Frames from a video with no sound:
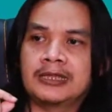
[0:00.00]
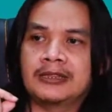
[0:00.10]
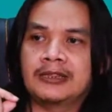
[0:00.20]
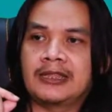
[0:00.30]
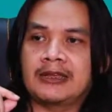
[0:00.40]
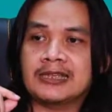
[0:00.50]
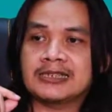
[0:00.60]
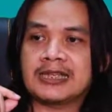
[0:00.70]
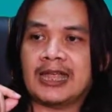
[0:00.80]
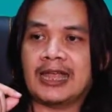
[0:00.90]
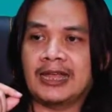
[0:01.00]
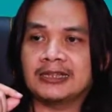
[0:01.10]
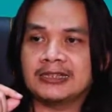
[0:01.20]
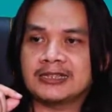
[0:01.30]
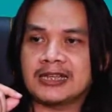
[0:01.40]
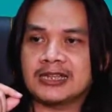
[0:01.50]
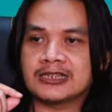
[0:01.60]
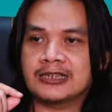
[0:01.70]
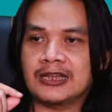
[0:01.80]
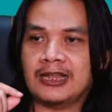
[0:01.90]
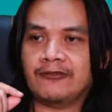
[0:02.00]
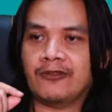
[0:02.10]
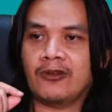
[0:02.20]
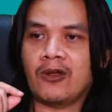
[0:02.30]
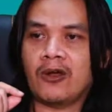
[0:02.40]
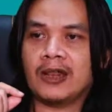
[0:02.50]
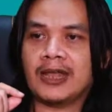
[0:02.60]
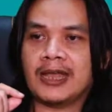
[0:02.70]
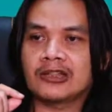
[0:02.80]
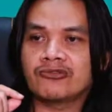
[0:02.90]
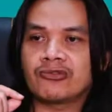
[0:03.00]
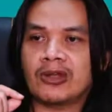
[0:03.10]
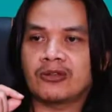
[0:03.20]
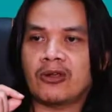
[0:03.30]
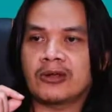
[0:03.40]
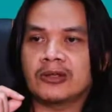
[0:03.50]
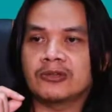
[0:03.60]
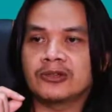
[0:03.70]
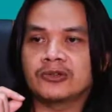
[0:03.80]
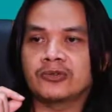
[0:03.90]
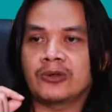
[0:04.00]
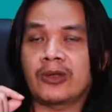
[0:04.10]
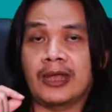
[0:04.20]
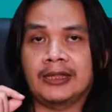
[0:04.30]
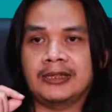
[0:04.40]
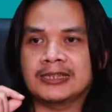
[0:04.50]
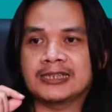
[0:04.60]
there is n such that for all n greater or equal to n,